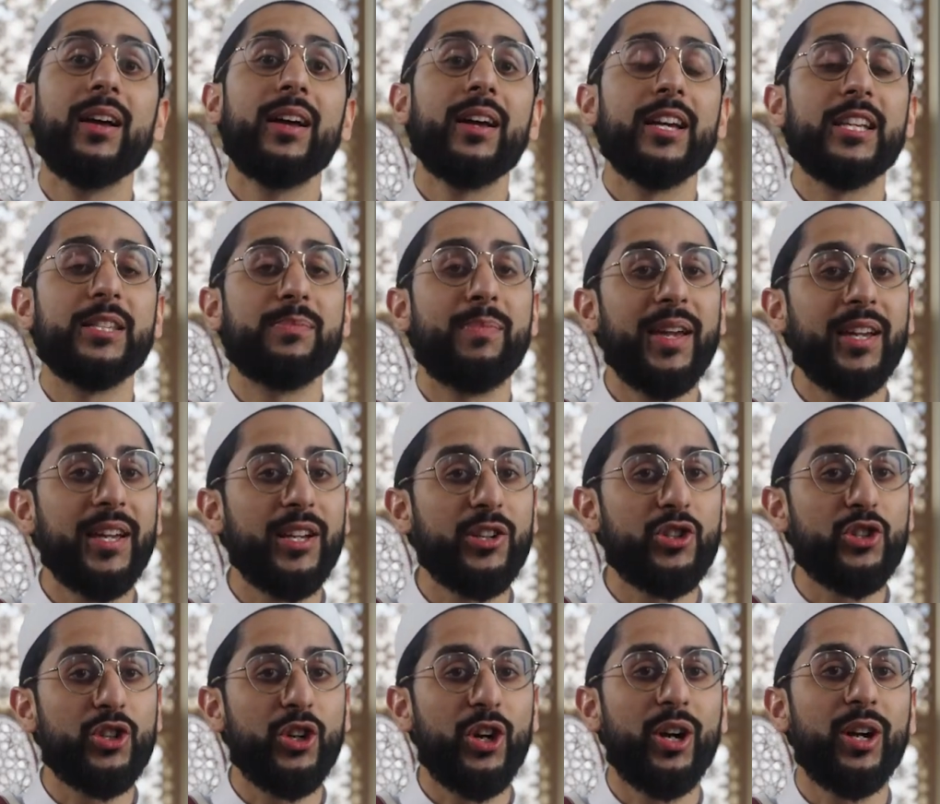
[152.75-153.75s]
is making
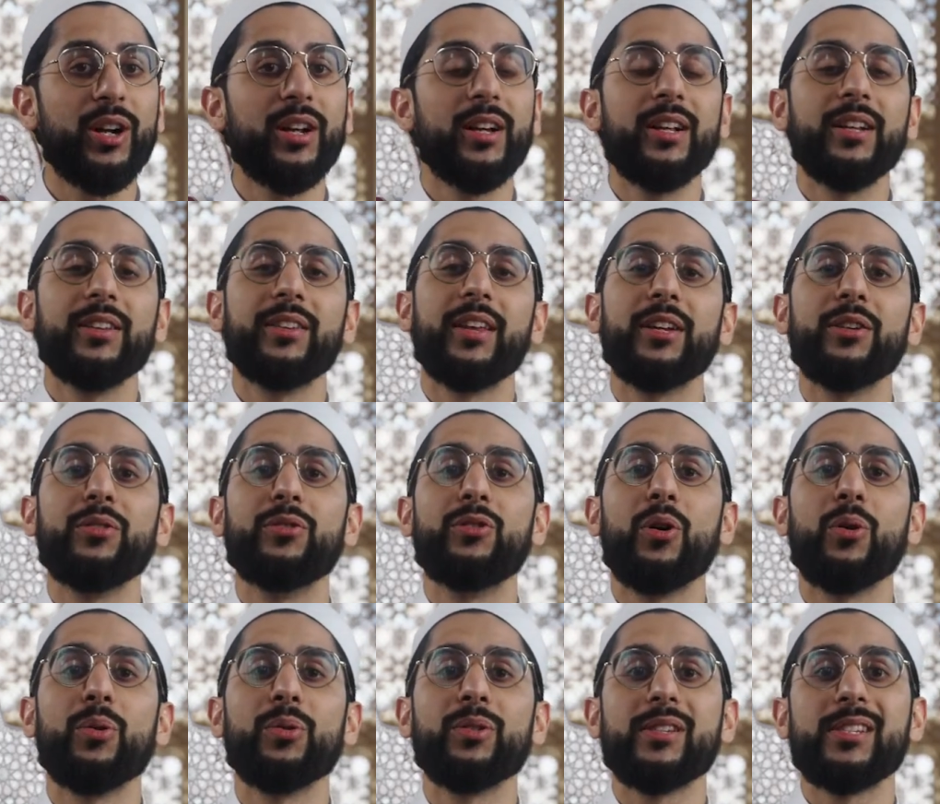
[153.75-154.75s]
sure that you
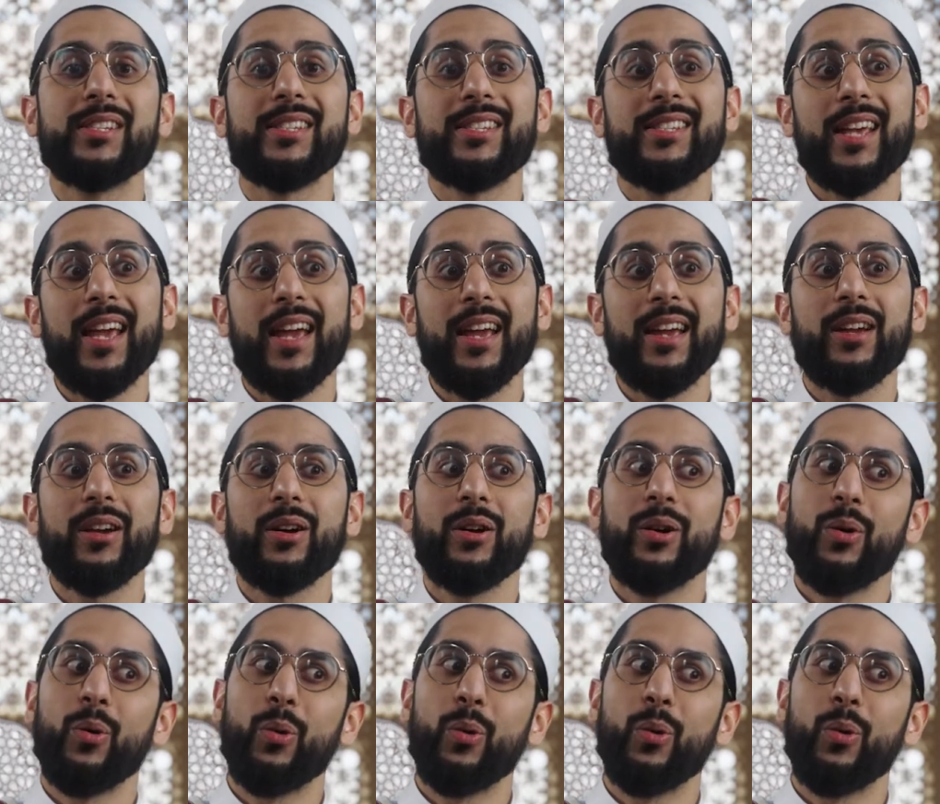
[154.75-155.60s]
don't say